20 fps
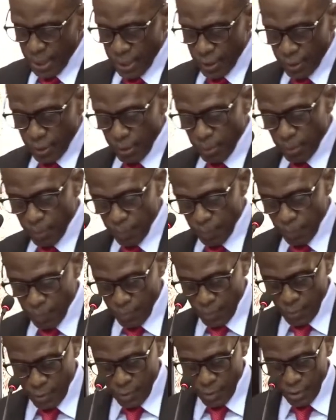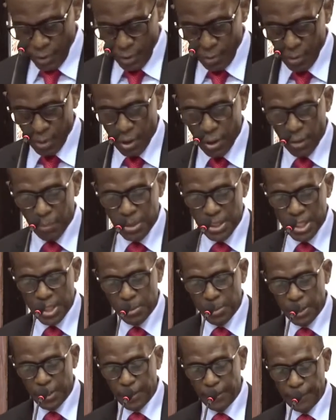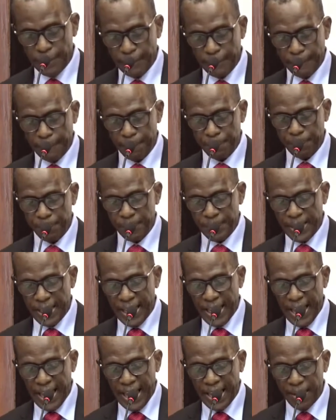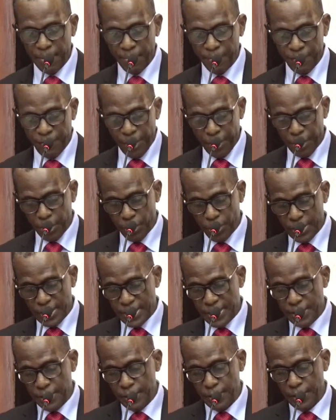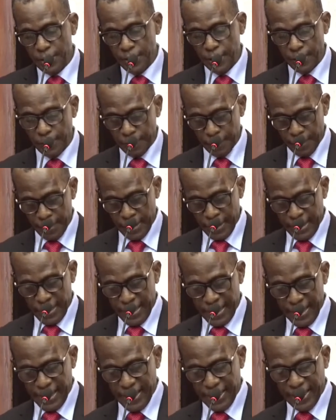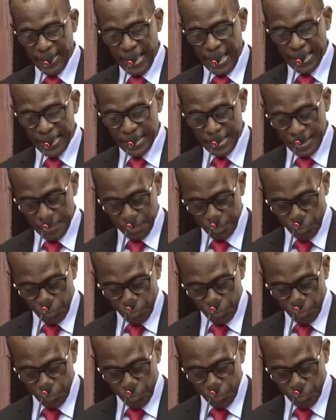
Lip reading: So, Mr. Speaker, I am very concerned that